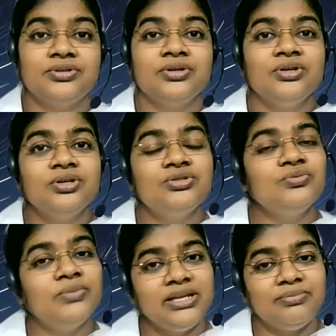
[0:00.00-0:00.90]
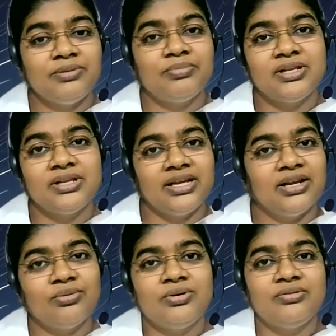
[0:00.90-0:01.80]
so many people in
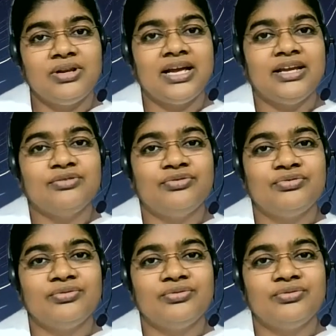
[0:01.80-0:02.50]
our life.